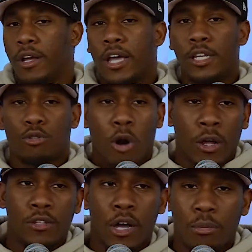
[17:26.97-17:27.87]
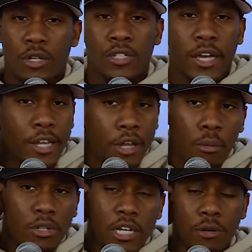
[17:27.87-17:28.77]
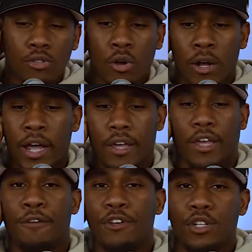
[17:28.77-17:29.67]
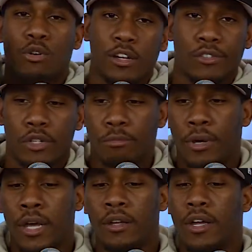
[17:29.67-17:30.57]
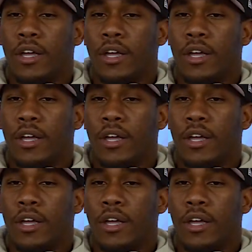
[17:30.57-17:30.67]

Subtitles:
He's getting double teams and all that if he's aggressive in the paint.